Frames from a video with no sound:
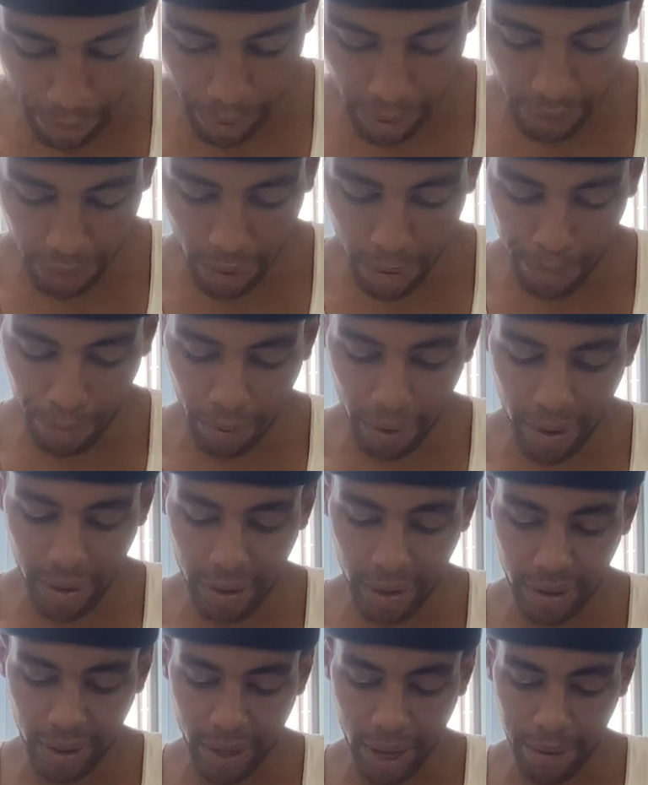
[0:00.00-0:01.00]
But if the
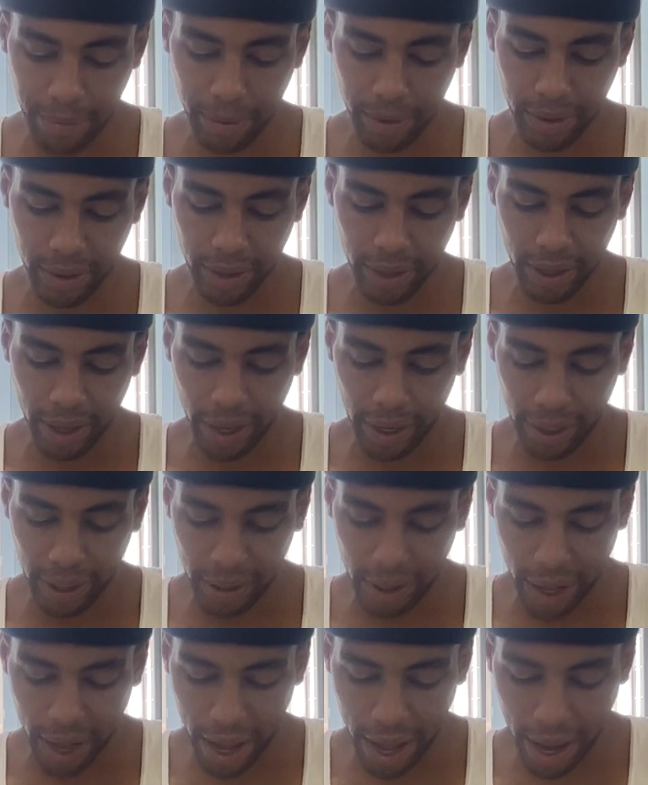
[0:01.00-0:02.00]
priest examines it and
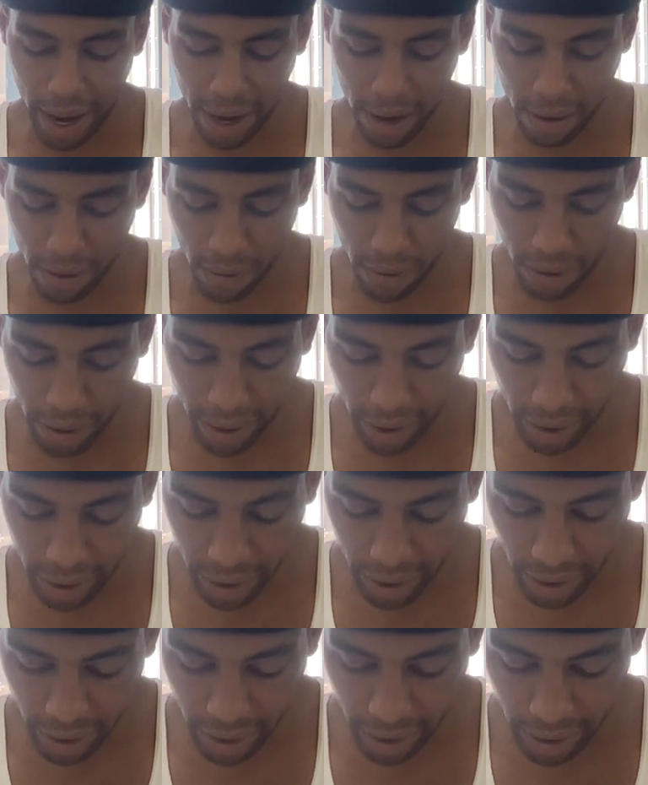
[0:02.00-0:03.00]
in the hair on it
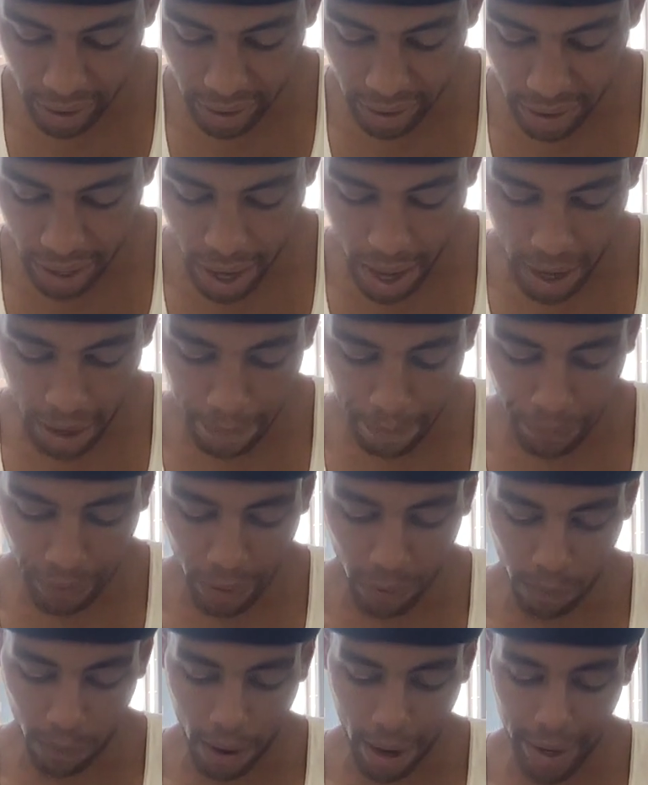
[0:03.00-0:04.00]
is not
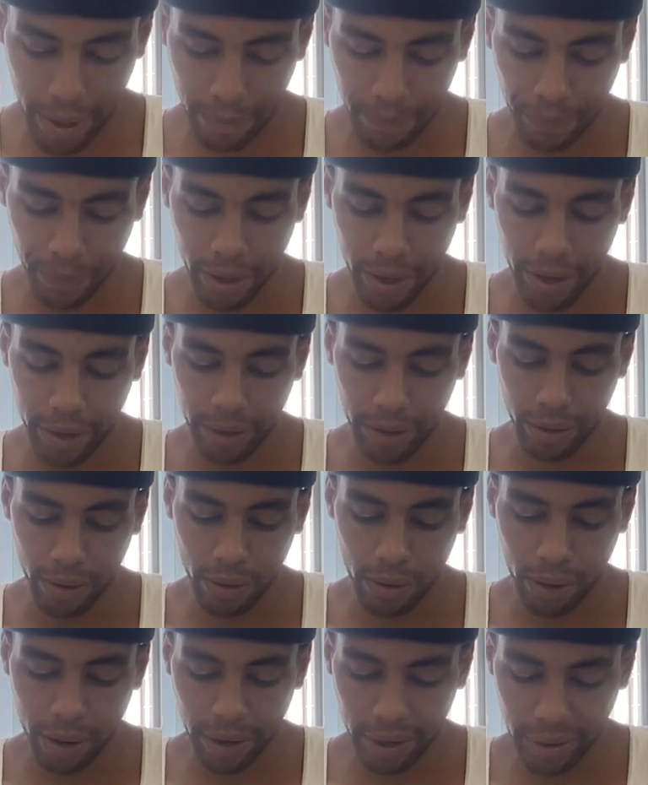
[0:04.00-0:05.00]
white,
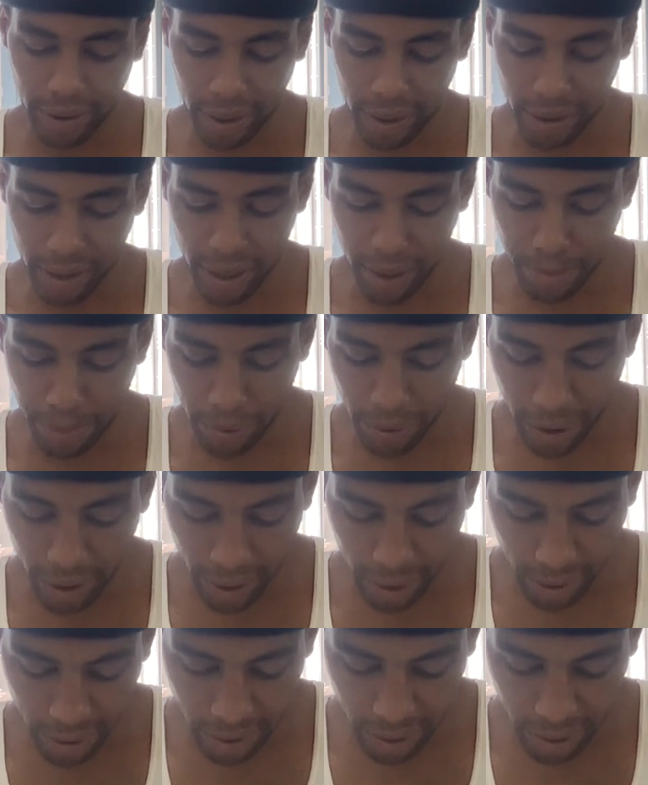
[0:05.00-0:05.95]
nor is it deeper than the